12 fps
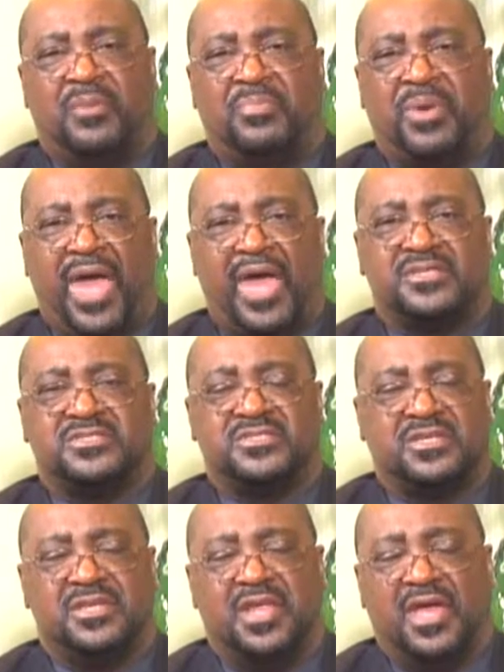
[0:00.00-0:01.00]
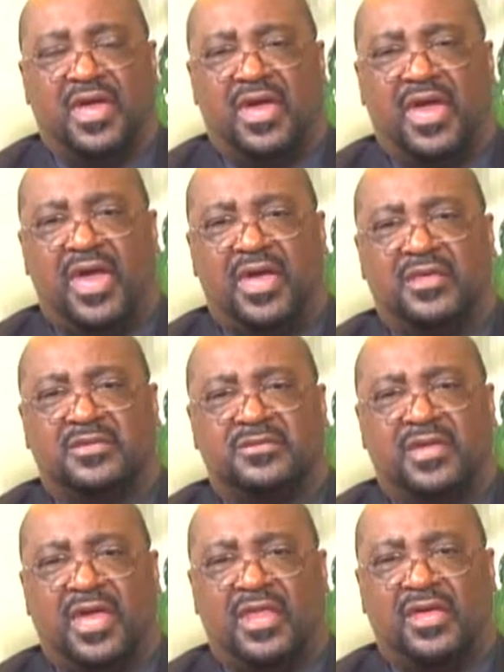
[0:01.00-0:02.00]
passion and
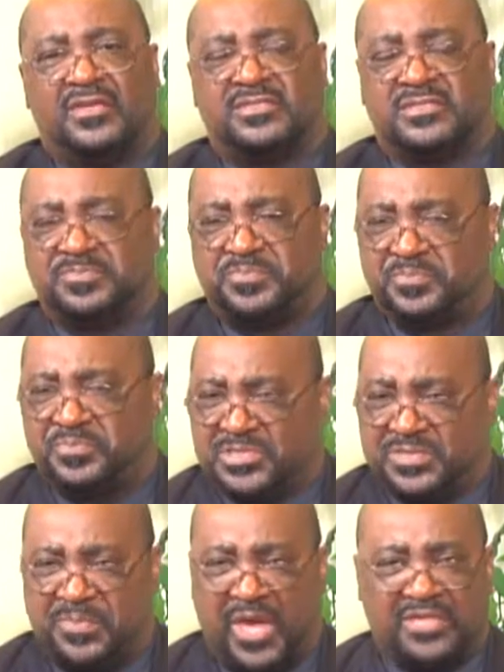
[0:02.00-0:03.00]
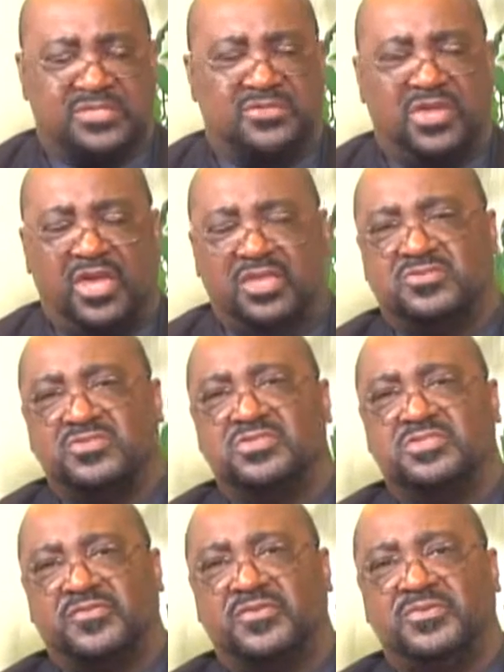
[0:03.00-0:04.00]
a special
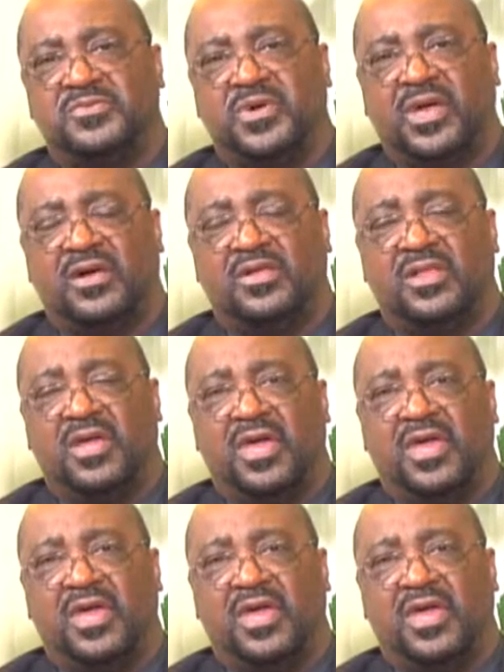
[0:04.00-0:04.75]
interest, if you will,